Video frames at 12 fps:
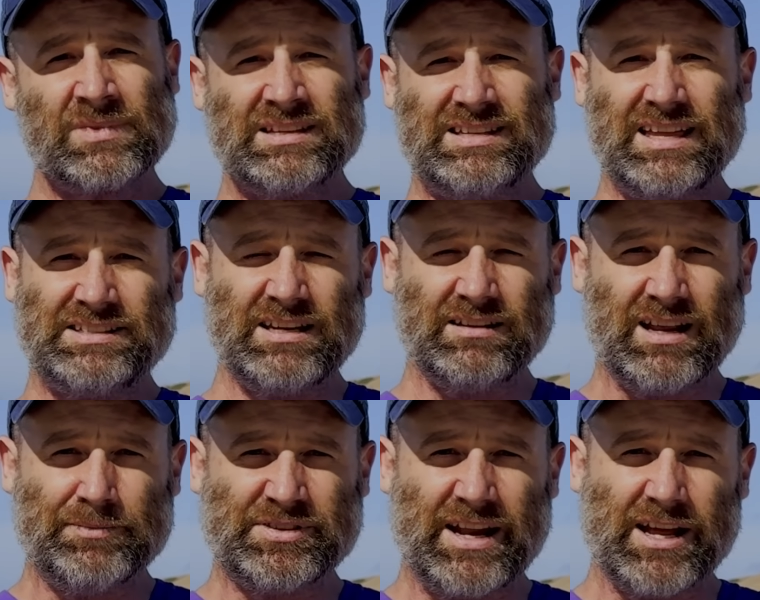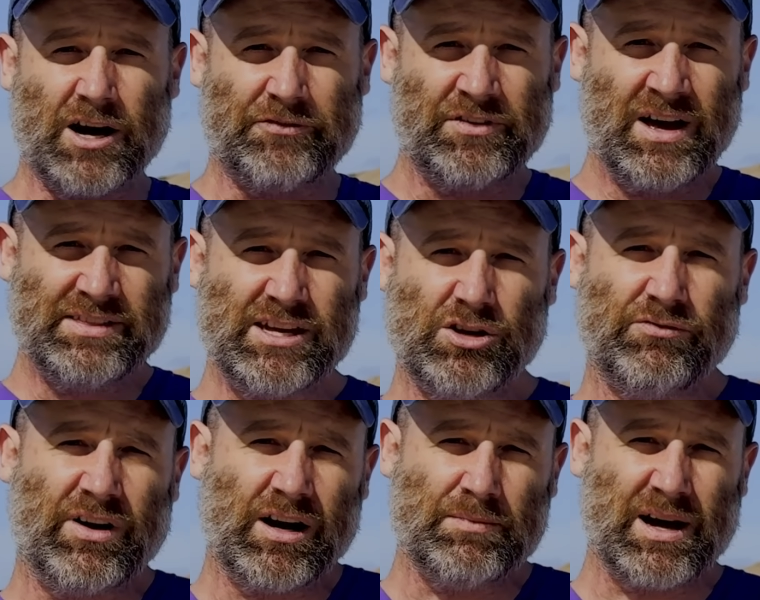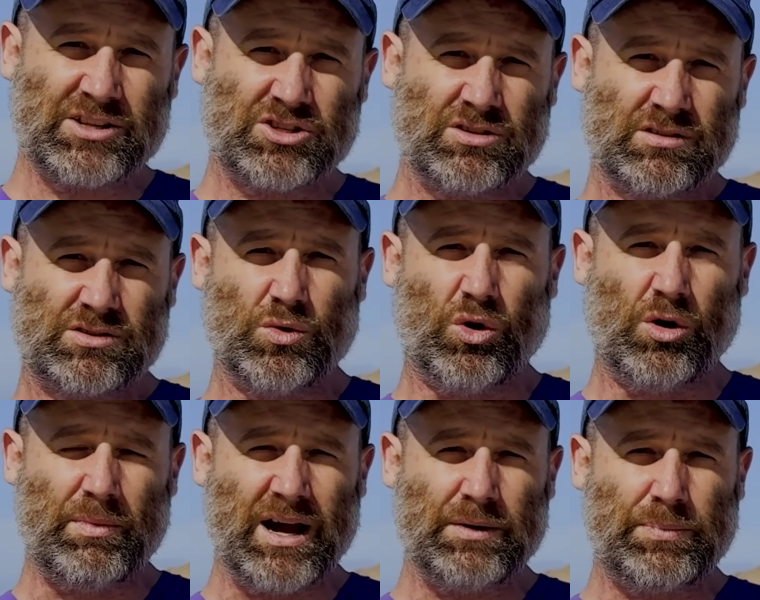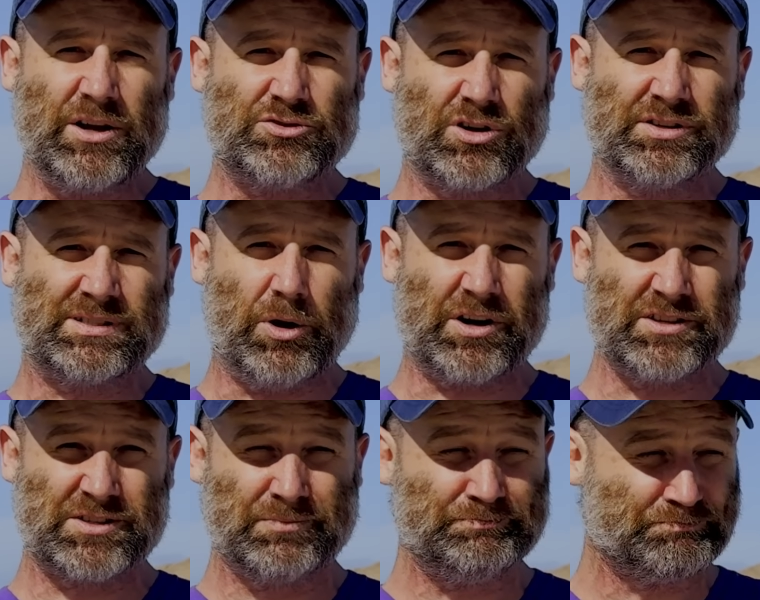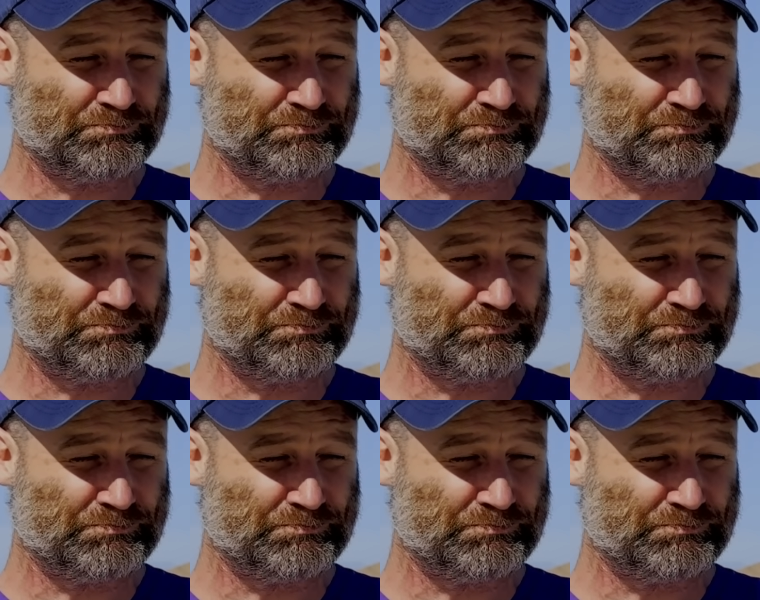So that's it. I'm signing off. Thank you very much to all my Patreon supporters.